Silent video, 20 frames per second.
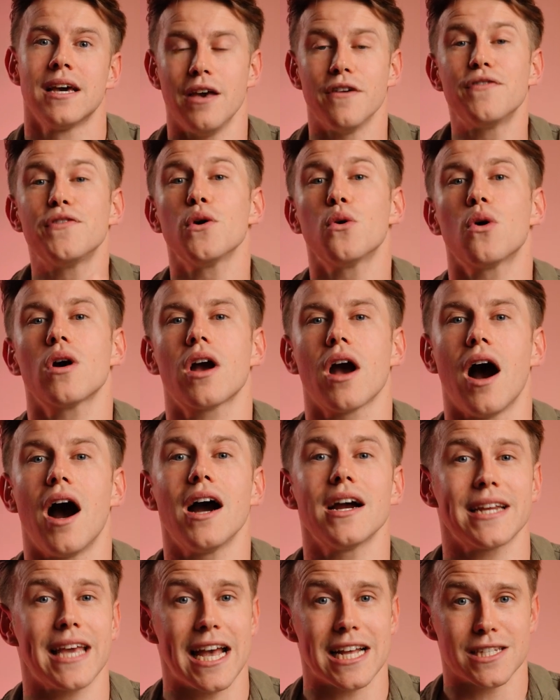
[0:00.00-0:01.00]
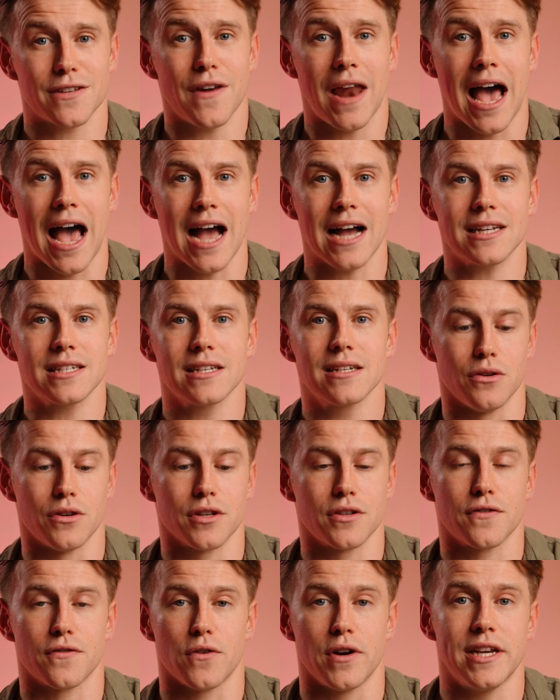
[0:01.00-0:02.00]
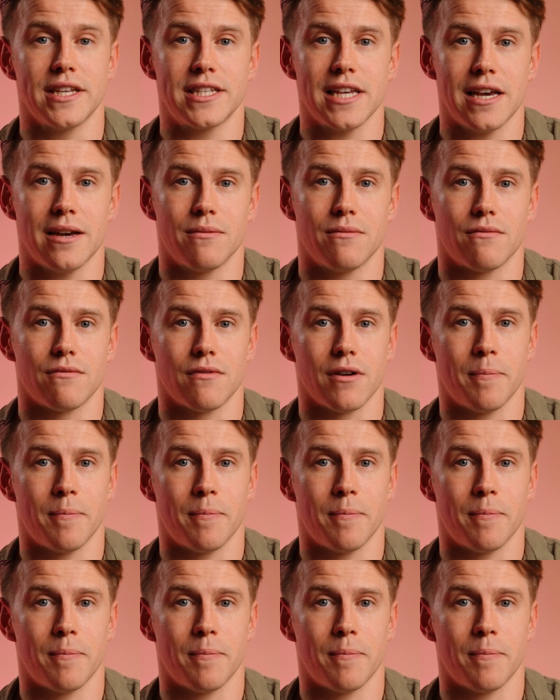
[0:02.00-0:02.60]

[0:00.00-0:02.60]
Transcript: If your card gets flagged, you just freeze it,